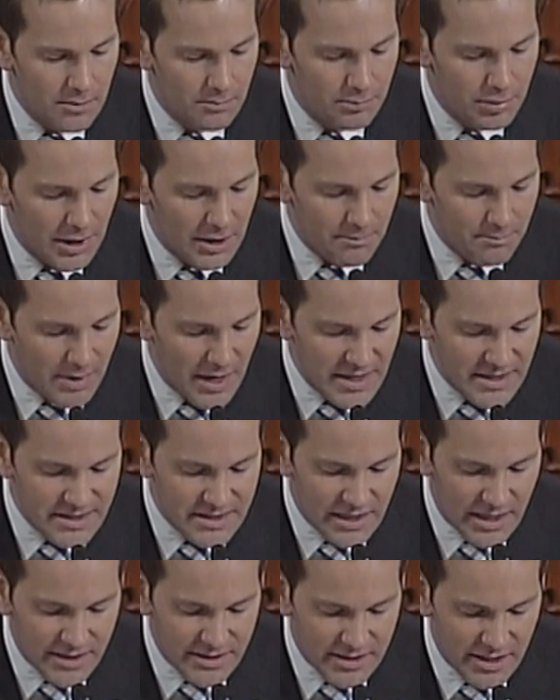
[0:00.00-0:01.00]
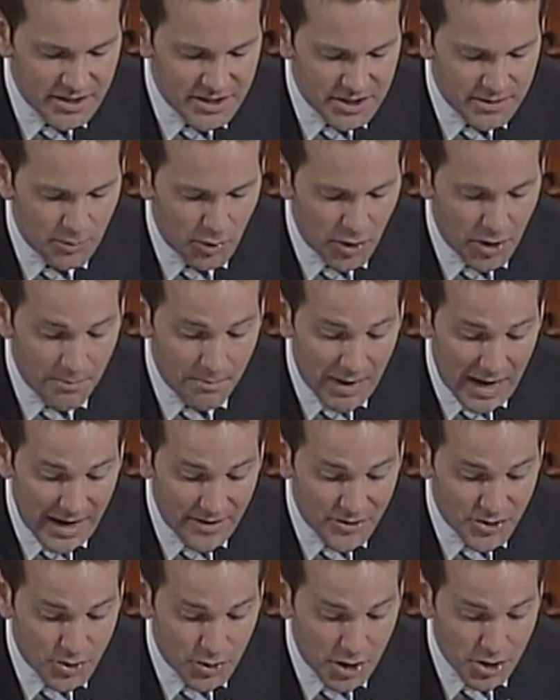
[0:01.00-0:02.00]
But based on testimony by
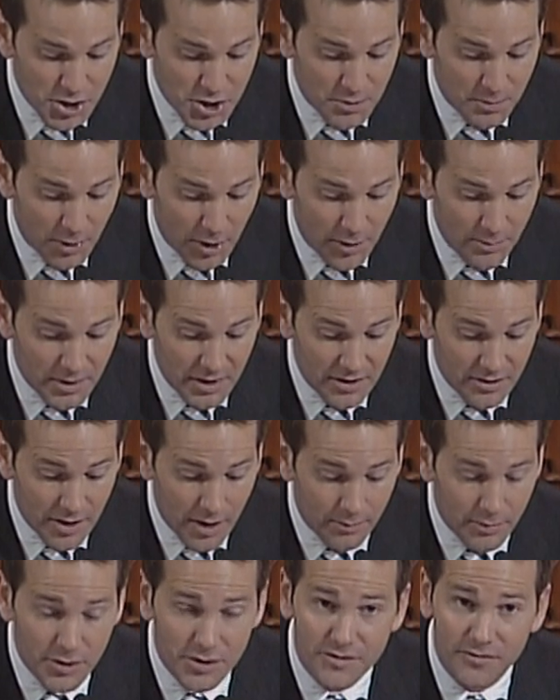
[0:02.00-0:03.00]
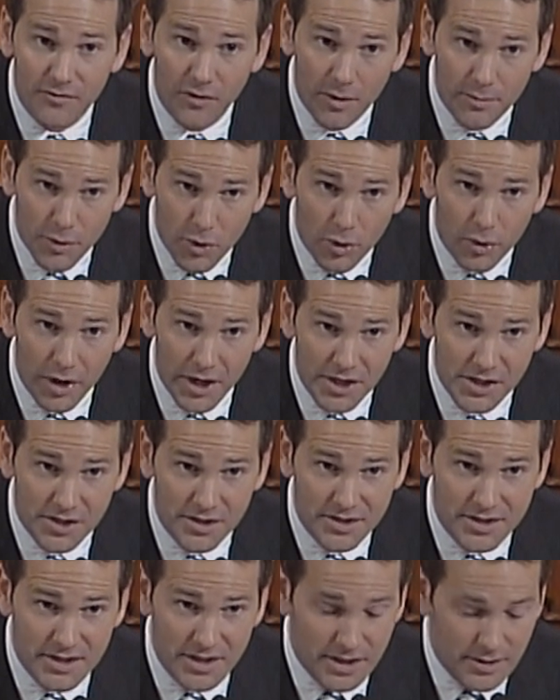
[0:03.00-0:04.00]
the Treasury Department and numbers from your
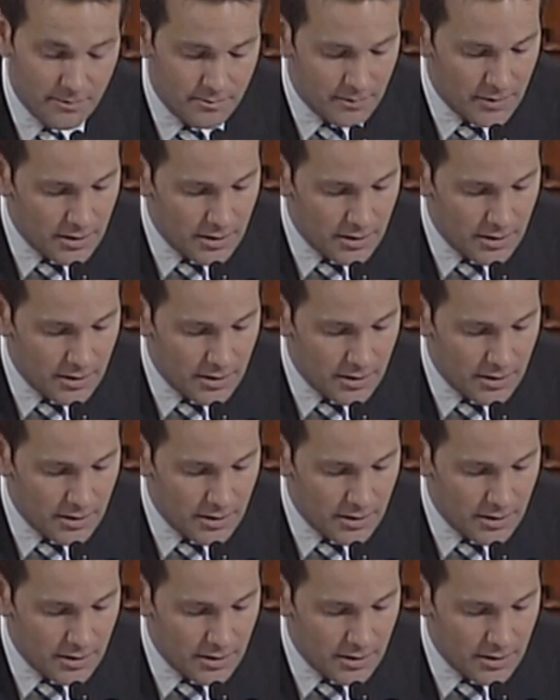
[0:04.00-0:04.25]
agency,